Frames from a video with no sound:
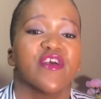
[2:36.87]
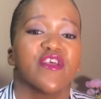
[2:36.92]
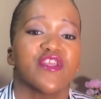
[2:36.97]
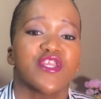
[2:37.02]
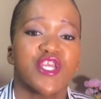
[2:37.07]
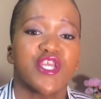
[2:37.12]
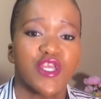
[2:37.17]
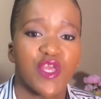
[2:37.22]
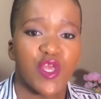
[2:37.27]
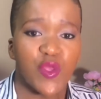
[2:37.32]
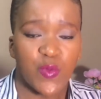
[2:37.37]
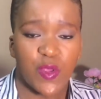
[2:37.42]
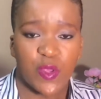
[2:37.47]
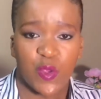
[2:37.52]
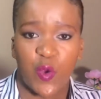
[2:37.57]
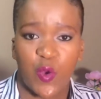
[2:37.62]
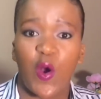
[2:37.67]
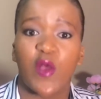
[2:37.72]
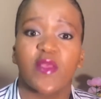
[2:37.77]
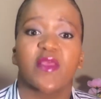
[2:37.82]
Jesus was
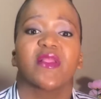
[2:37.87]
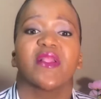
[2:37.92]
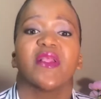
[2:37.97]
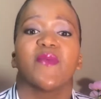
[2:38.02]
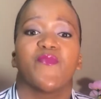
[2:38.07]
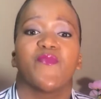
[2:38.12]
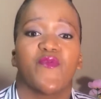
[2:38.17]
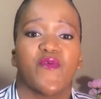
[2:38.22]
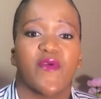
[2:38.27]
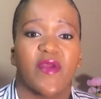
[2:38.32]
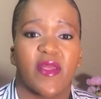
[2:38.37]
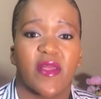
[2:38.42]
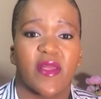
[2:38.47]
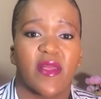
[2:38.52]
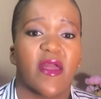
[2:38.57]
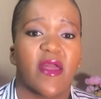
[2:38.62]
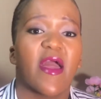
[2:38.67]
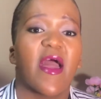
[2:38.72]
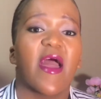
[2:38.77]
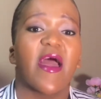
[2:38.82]
constantly praying
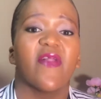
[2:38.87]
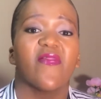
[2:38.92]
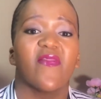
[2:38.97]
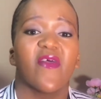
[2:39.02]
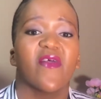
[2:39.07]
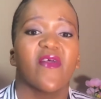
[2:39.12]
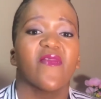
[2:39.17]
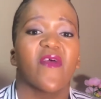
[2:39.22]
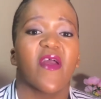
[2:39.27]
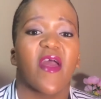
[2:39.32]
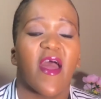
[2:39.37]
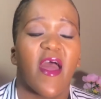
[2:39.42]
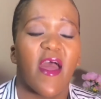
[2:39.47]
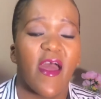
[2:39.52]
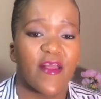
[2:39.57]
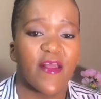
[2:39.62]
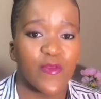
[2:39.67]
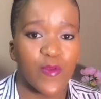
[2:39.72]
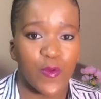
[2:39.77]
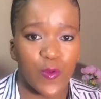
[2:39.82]
and then they
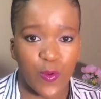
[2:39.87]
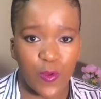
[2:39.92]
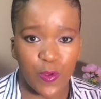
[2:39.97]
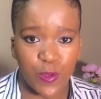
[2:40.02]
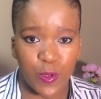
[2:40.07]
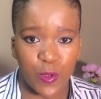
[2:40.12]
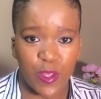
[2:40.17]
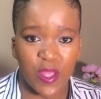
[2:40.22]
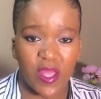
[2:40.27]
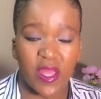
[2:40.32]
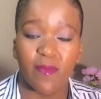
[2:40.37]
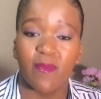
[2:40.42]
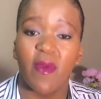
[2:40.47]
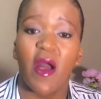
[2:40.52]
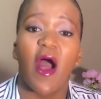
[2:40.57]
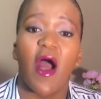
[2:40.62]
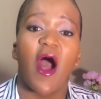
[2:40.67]
had to go to Him